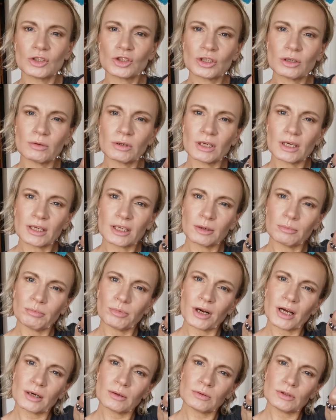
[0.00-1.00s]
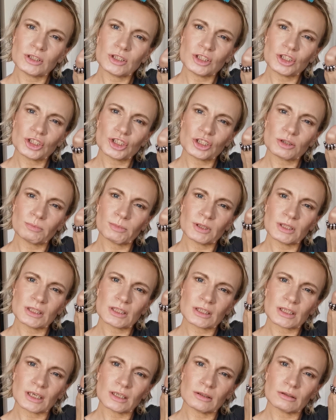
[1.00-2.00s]
showing like a brownish, but
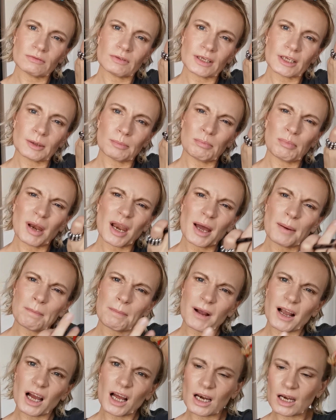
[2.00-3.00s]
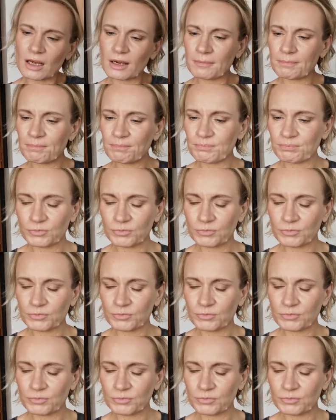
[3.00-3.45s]
it's kind of like a plum color.